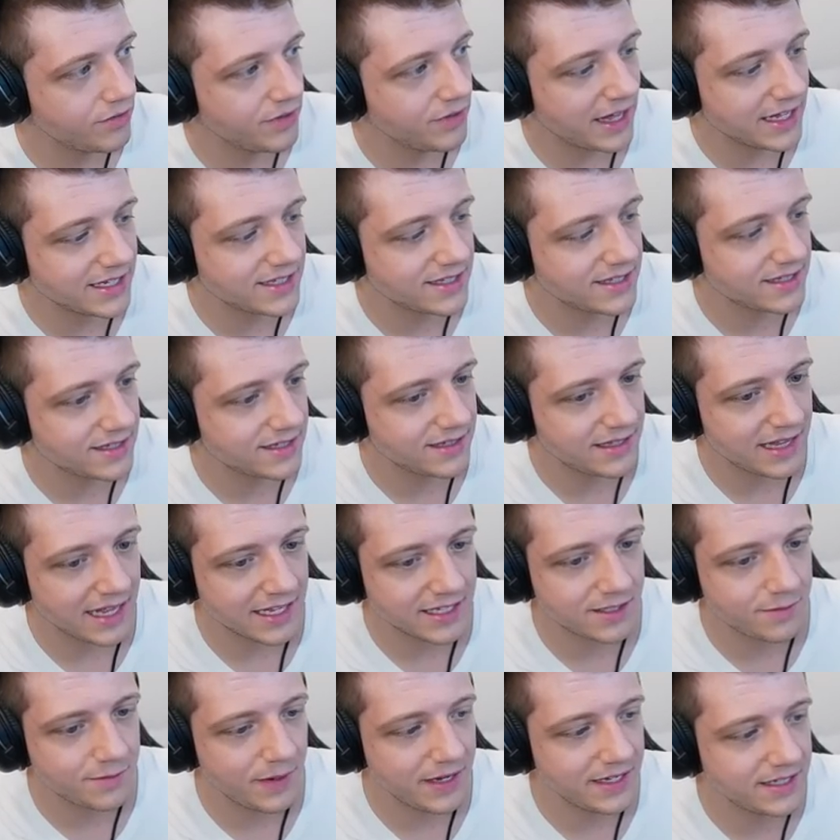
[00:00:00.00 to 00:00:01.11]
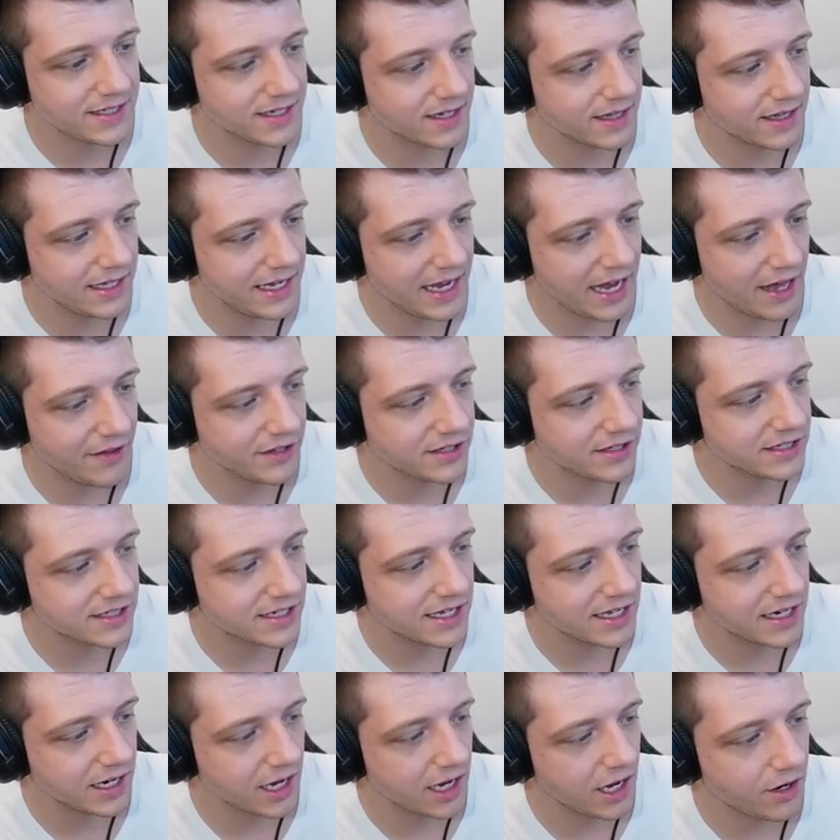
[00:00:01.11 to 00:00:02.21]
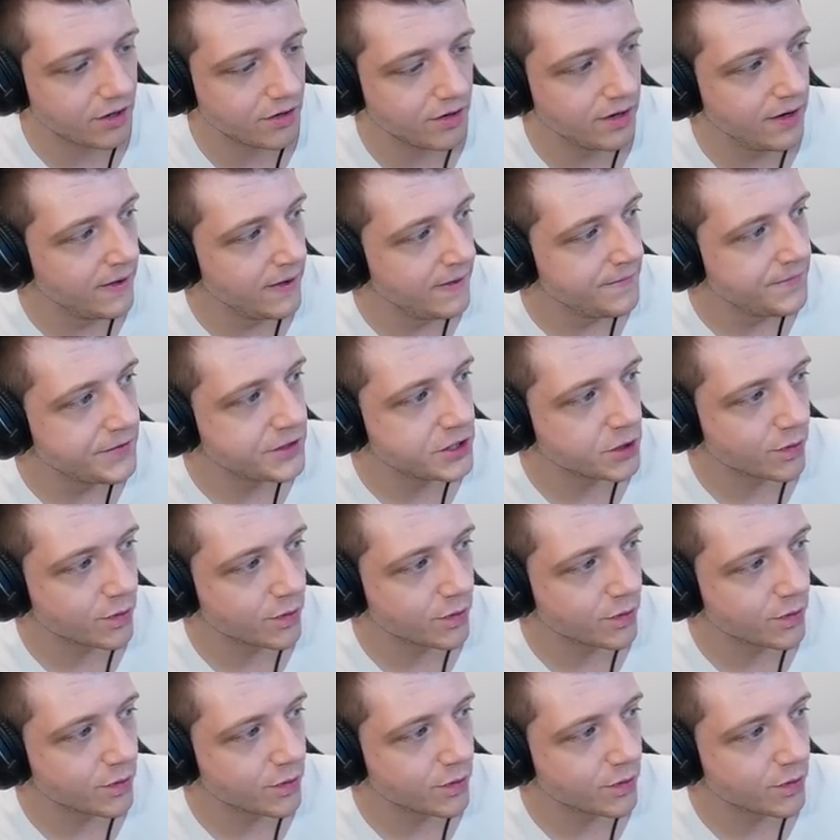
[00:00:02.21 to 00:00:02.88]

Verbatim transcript: that's that's basically how this is gonna go so